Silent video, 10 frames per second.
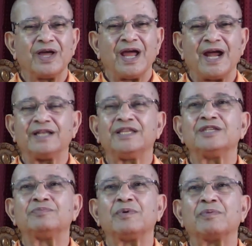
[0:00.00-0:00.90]
and these
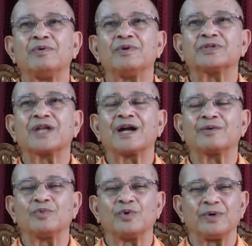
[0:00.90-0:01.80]
people will start
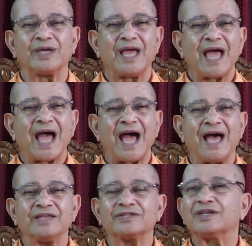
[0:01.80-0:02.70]
moving
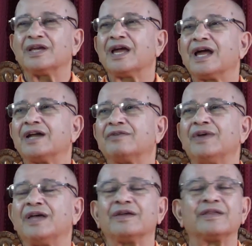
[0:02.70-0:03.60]
as and
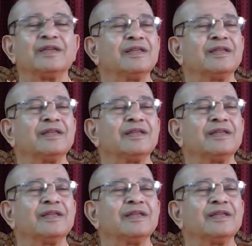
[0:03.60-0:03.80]
where